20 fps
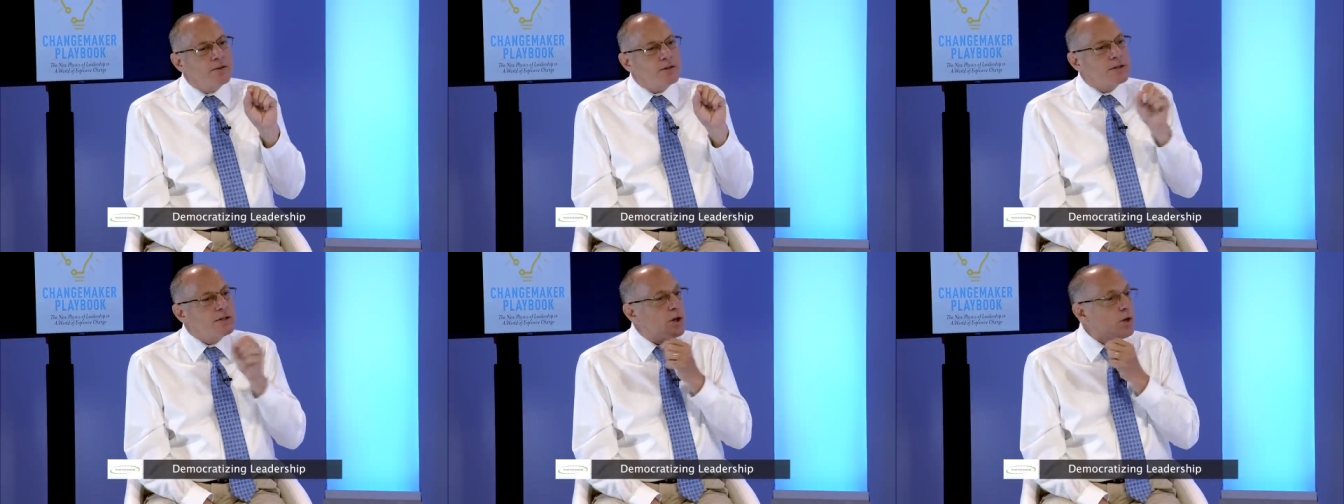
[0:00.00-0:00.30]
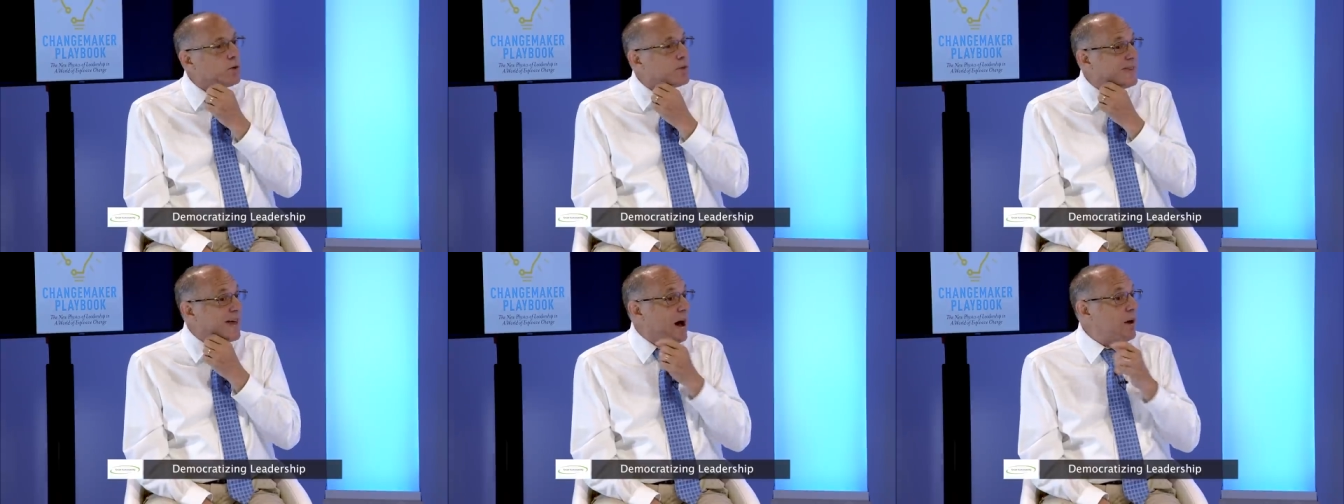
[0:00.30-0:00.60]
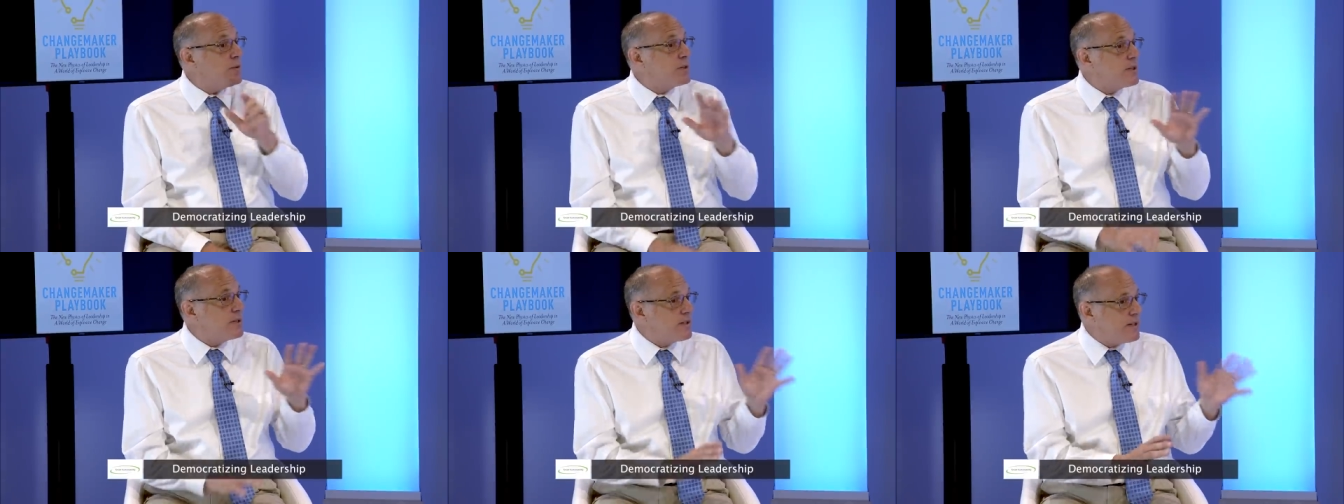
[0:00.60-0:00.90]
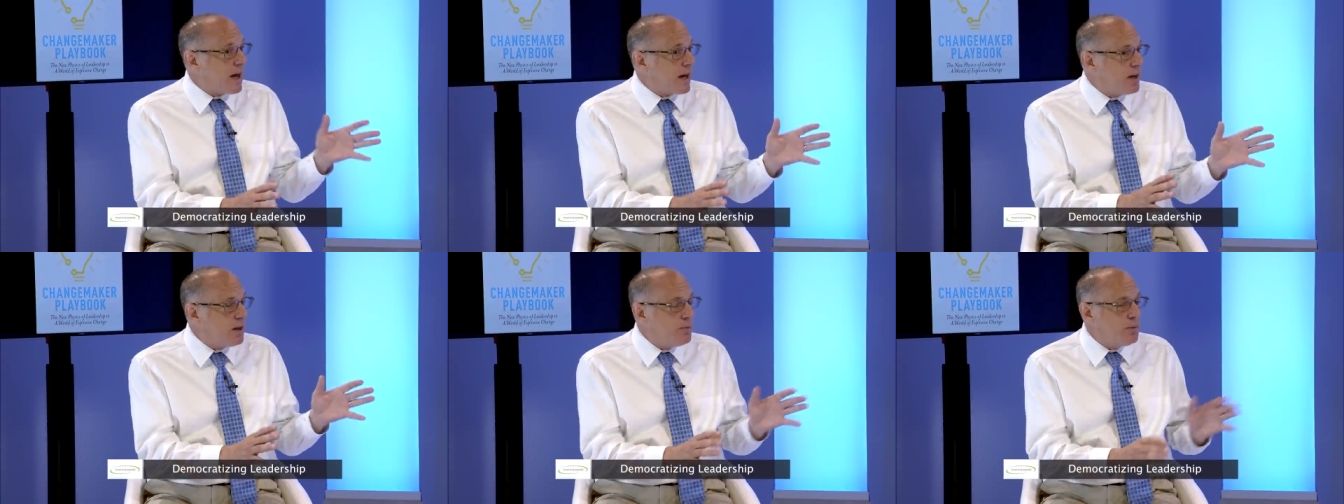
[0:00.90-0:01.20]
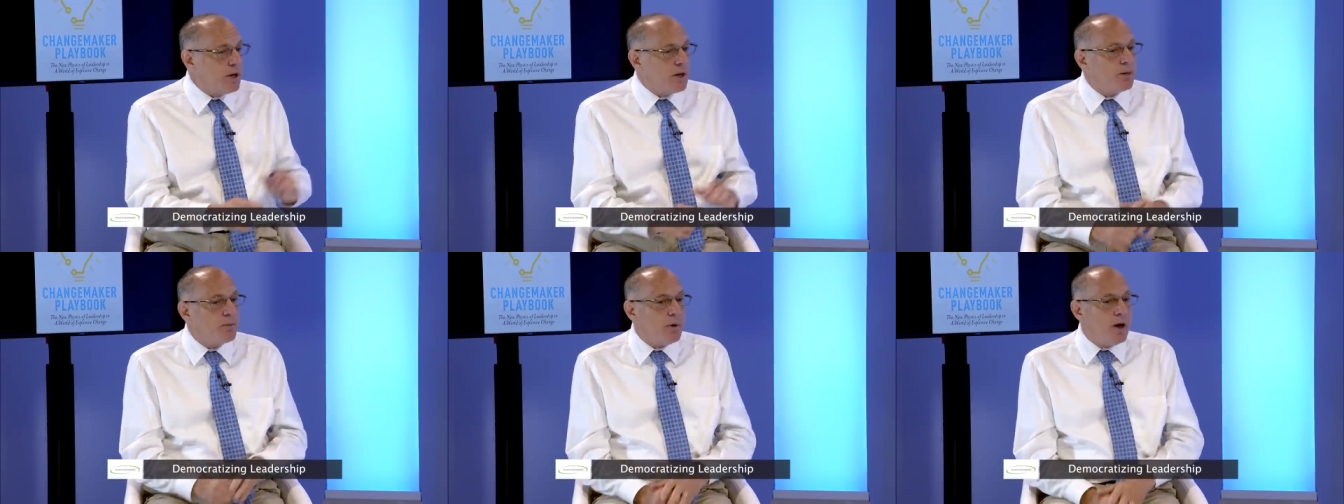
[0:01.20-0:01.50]
so that was the second
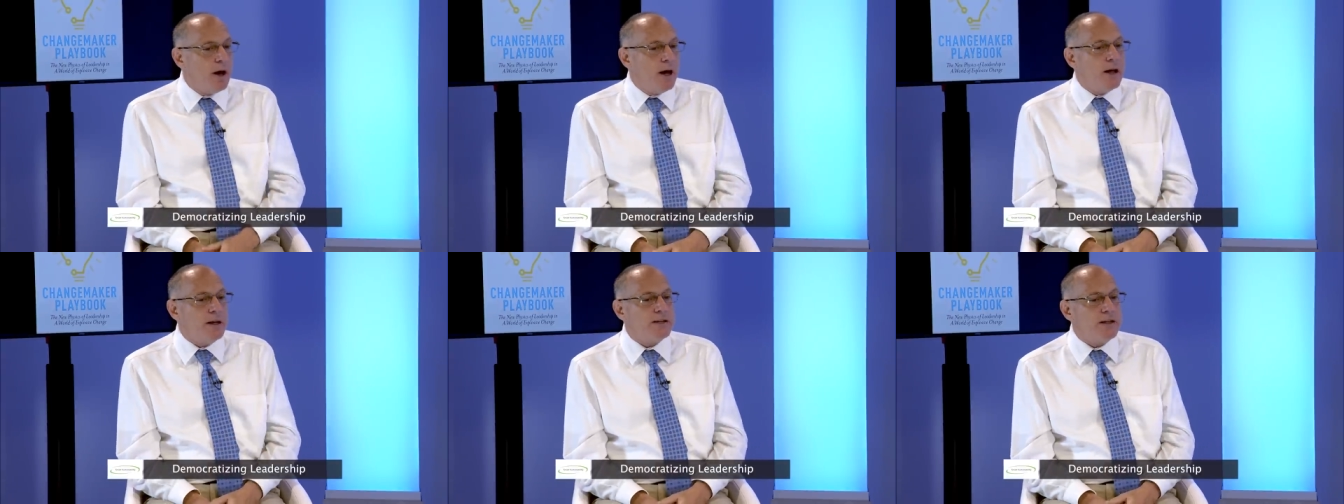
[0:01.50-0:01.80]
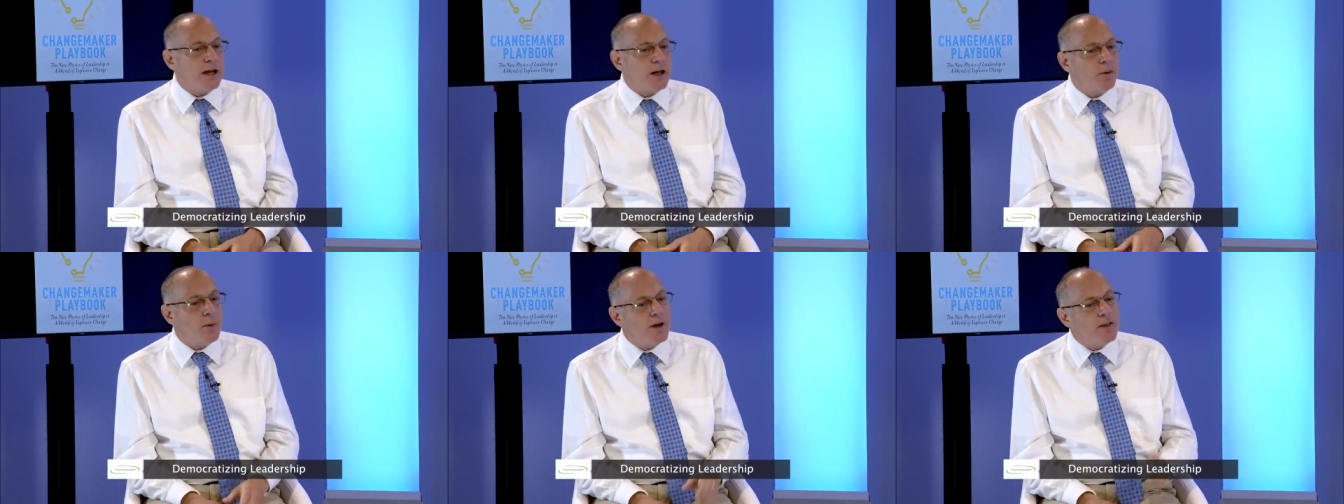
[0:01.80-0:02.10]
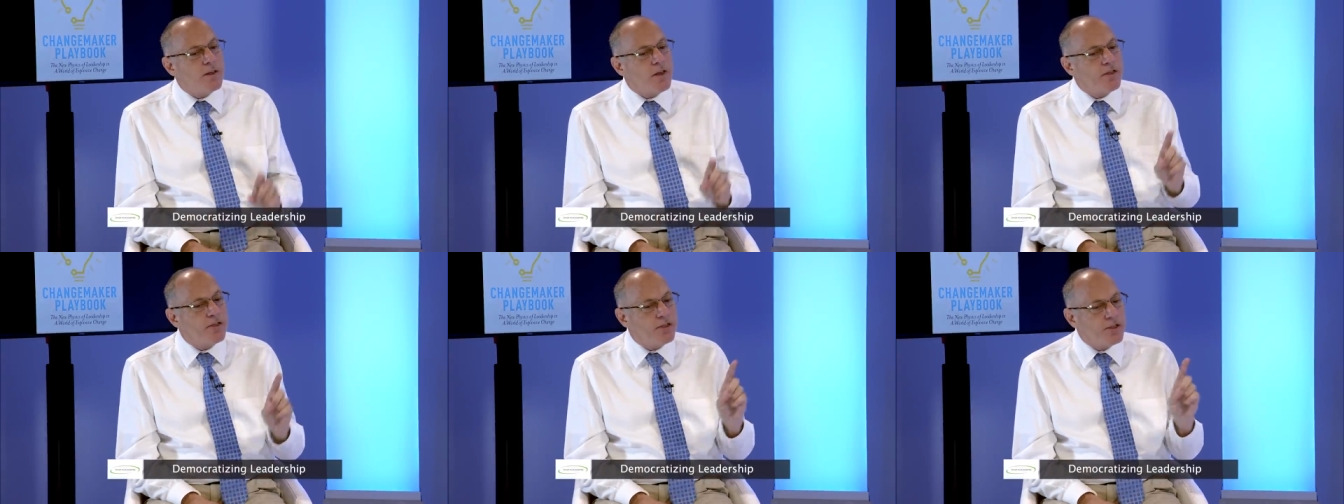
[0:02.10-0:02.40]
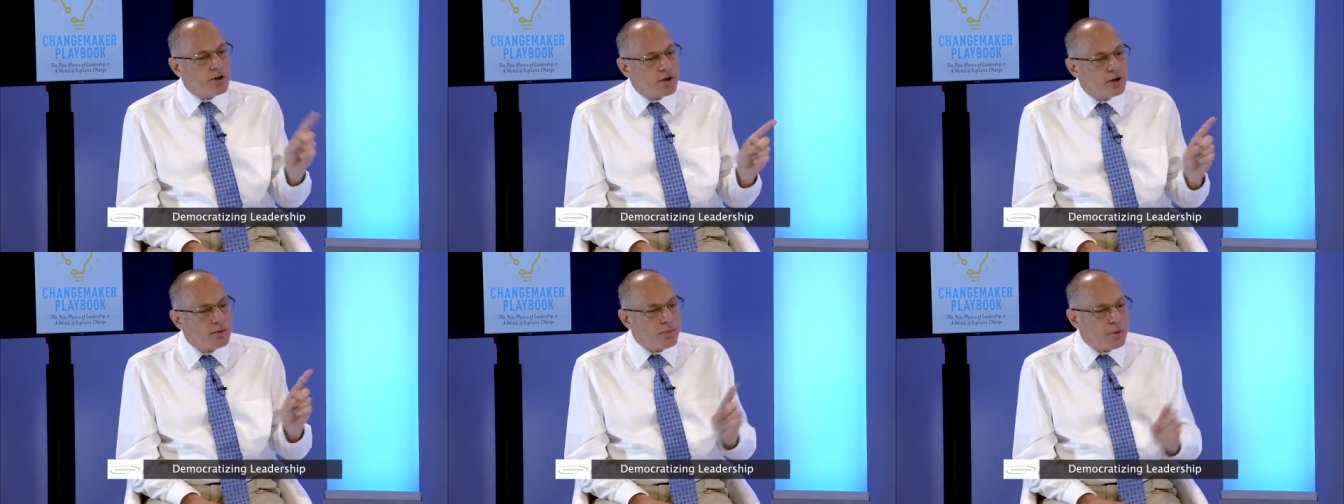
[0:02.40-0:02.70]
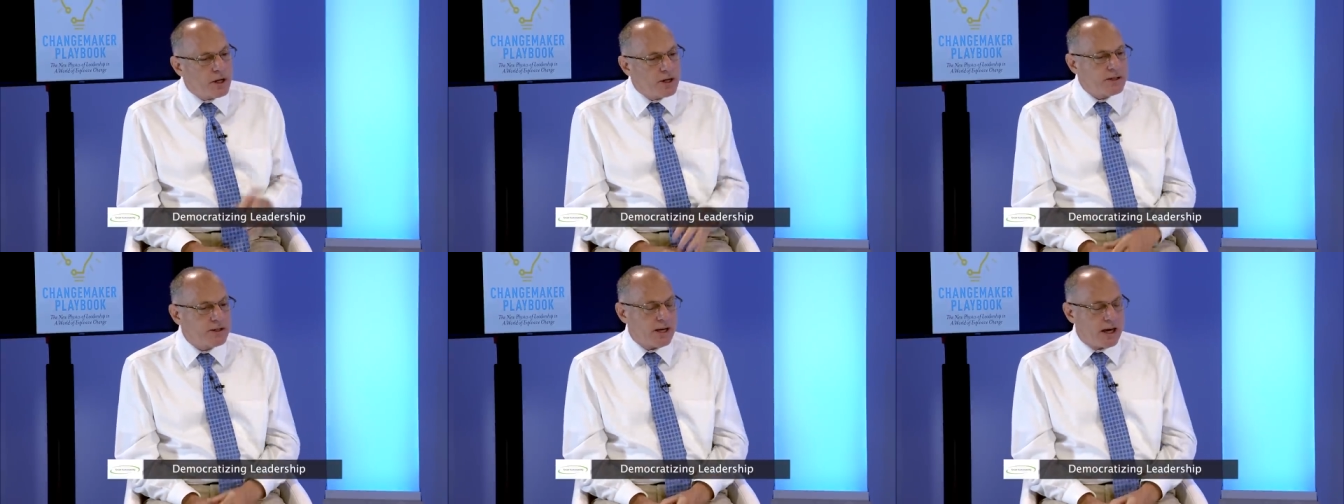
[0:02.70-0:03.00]
big uh, takeaway the third
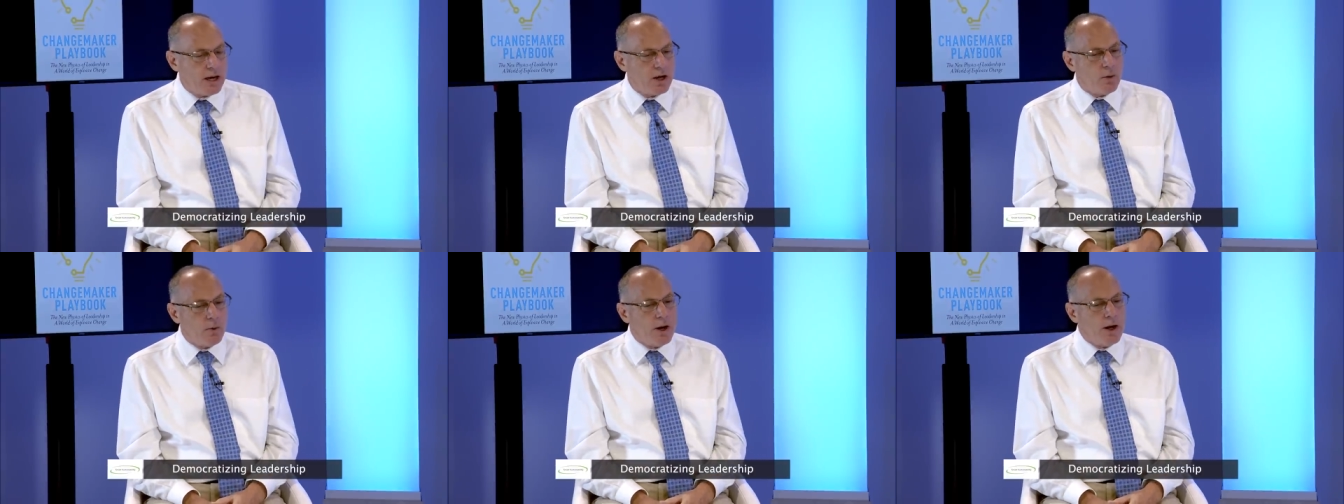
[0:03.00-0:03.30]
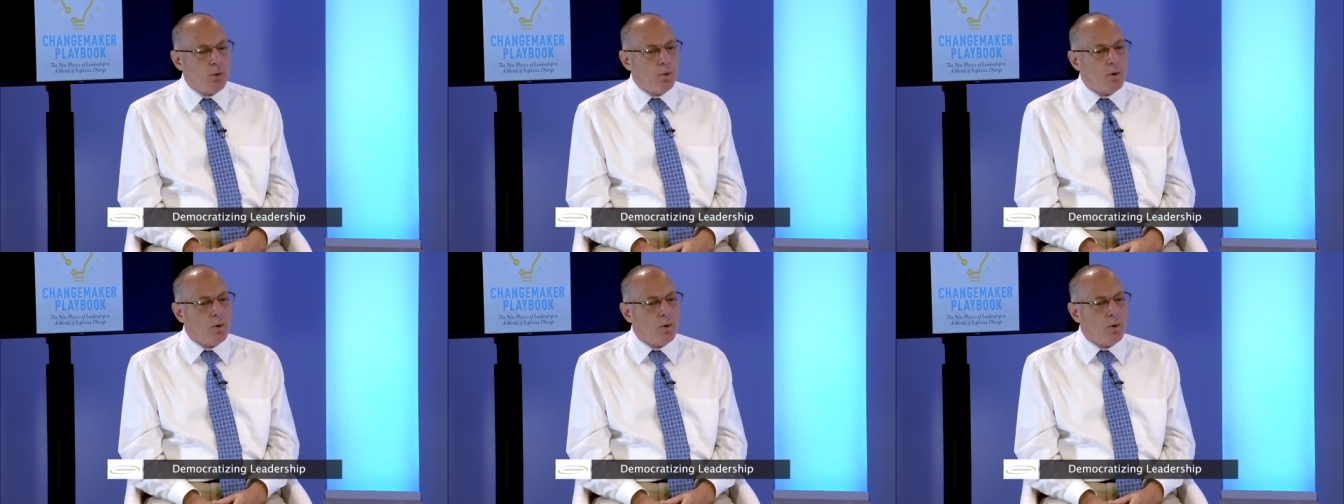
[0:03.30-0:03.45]
big takeaway